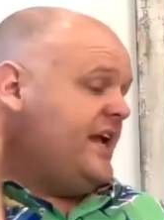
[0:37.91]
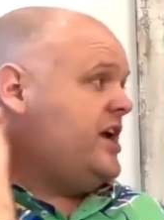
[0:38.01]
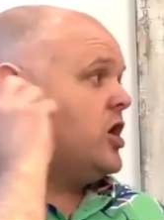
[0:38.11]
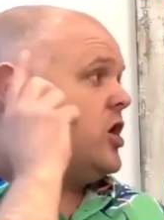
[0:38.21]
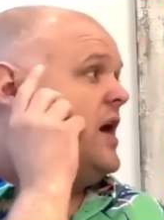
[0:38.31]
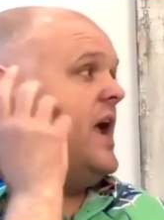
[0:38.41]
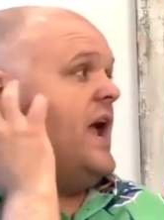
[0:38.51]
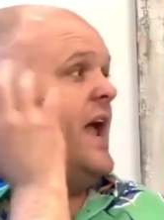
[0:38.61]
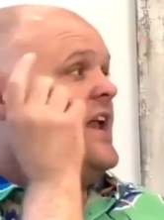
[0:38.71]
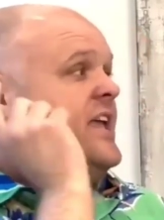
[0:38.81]
ear
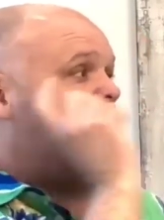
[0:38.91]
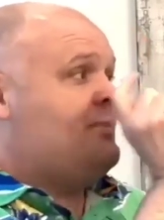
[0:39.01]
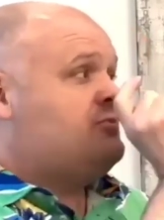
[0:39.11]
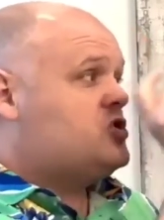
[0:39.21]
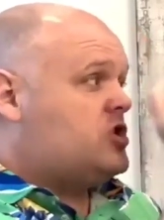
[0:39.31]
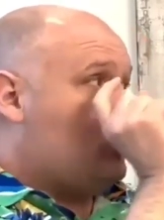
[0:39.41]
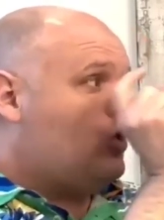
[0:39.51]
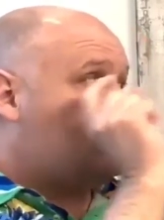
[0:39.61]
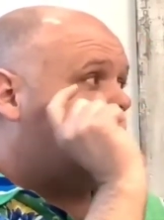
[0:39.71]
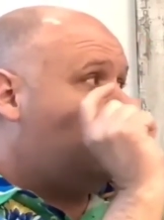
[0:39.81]
and it came
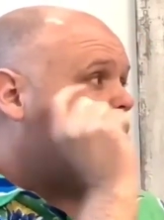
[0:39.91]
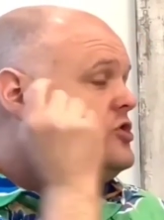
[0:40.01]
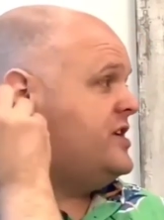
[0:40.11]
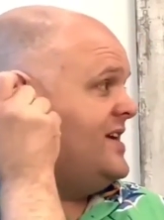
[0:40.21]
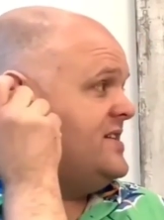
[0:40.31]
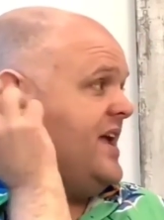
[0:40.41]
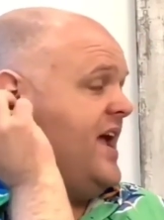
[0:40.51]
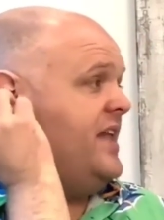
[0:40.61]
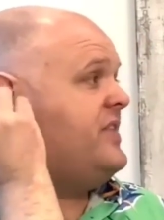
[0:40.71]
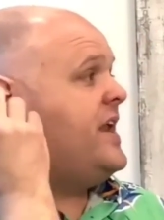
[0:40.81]
so close to his
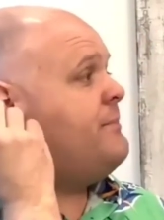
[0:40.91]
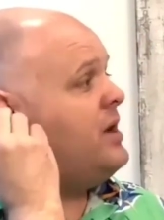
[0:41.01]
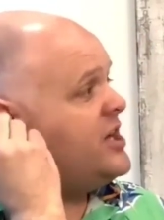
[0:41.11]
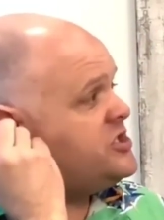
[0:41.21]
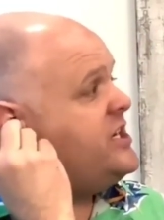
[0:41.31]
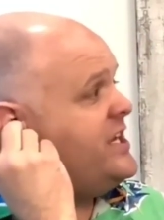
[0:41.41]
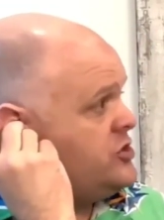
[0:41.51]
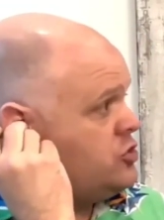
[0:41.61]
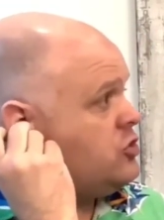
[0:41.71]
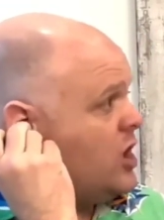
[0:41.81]
head that it busted
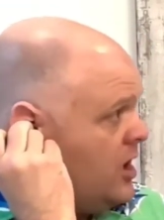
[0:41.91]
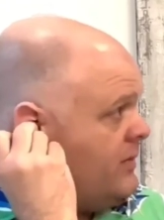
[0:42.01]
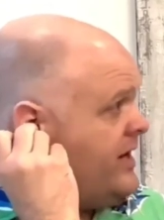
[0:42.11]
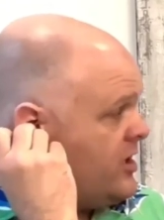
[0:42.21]
his drum